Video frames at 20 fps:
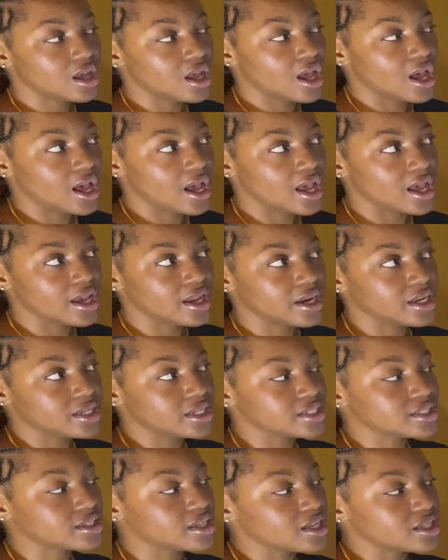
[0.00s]
And in
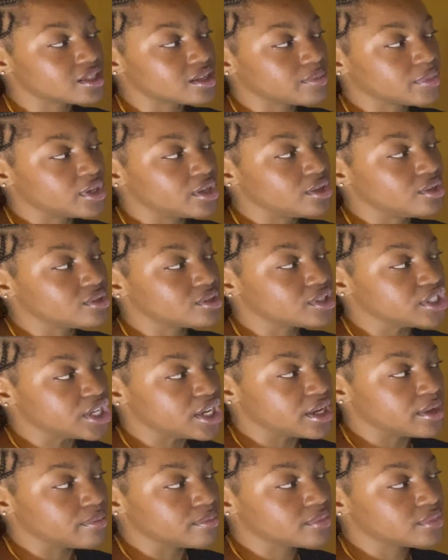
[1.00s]
this case, I'm gonna use j.